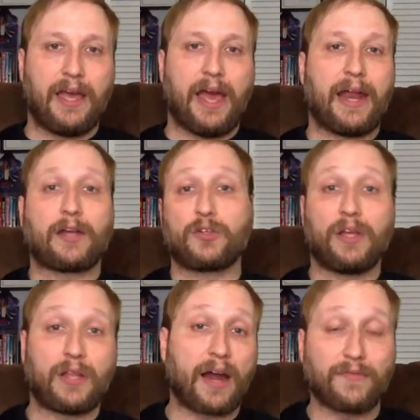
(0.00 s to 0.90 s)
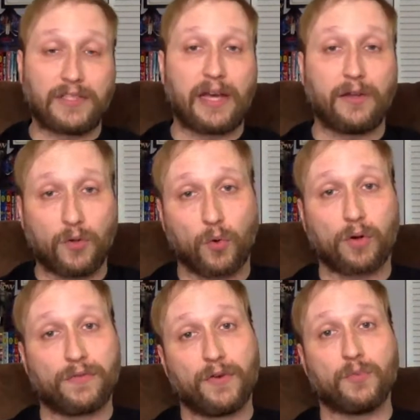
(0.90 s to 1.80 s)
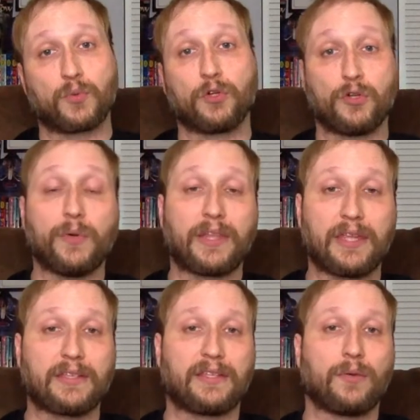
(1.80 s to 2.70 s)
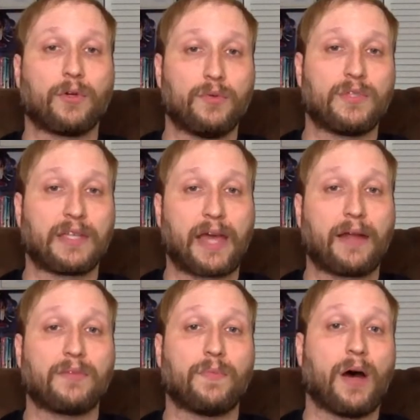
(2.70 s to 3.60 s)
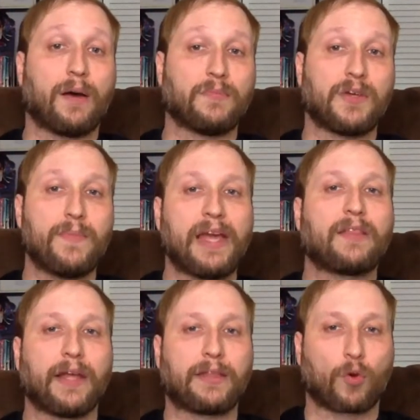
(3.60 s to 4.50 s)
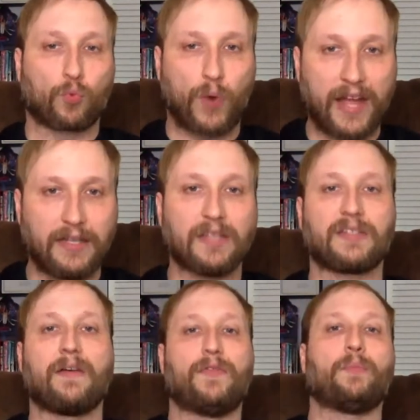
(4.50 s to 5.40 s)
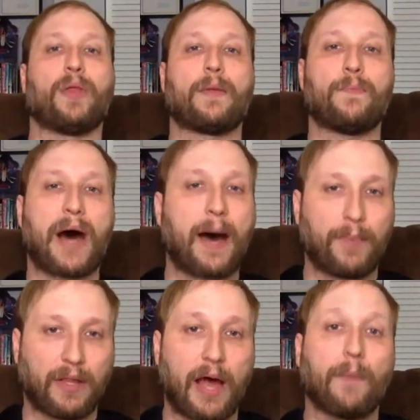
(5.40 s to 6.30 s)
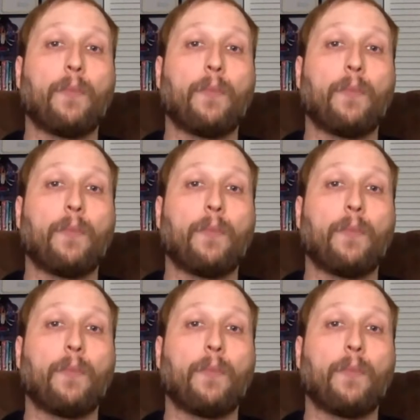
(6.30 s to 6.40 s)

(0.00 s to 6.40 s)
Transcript: and actually a lot of Italian horror films were doing this. They were using that um, to make like the redness of the blood pop a lot